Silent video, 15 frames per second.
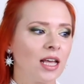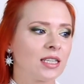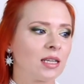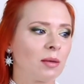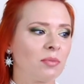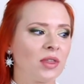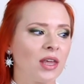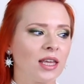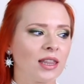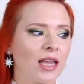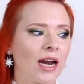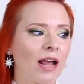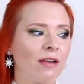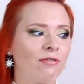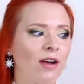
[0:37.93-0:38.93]
something
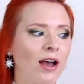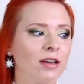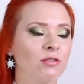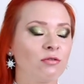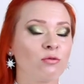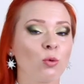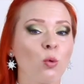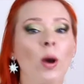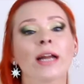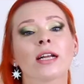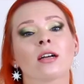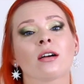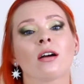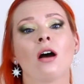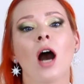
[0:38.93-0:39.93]
that I find
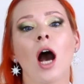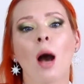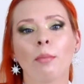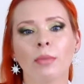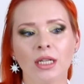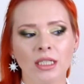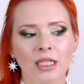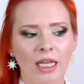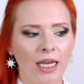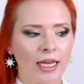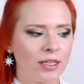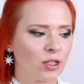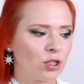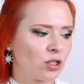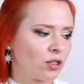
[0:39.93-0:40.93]
quite common
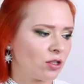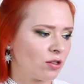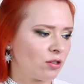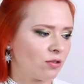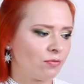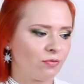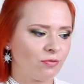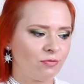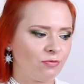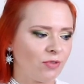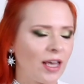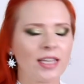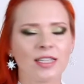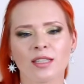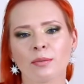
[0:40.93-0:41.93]
in just
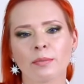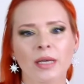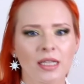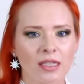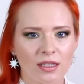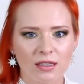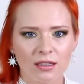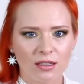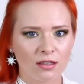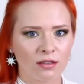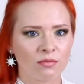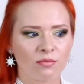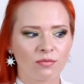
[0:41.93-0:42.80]
face mists,